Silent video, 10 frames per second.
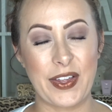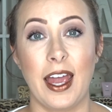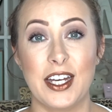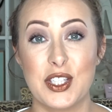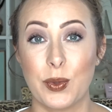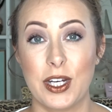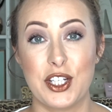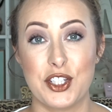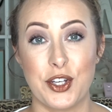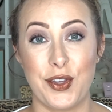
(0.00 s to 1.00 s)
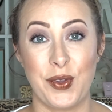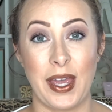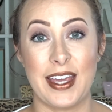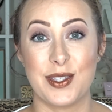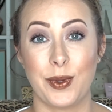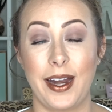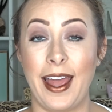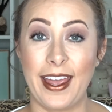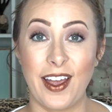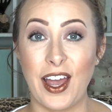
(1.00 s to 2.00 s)
I just wanted to show you guys what
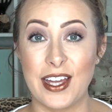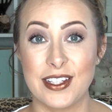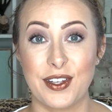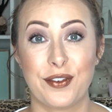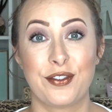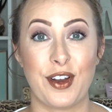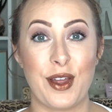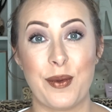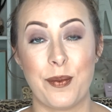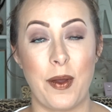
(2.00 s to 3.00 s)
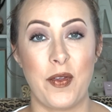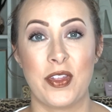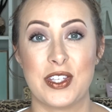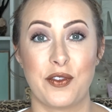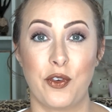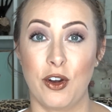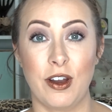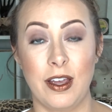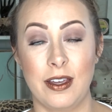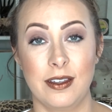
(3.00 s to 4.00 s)
I got from the
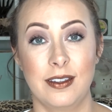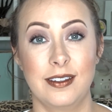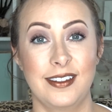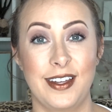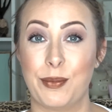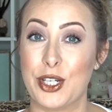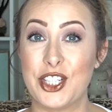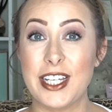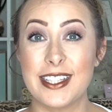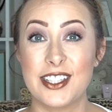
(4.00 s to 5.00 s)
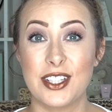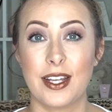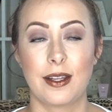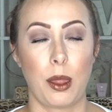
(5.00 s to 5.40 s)
Sephora appreciation.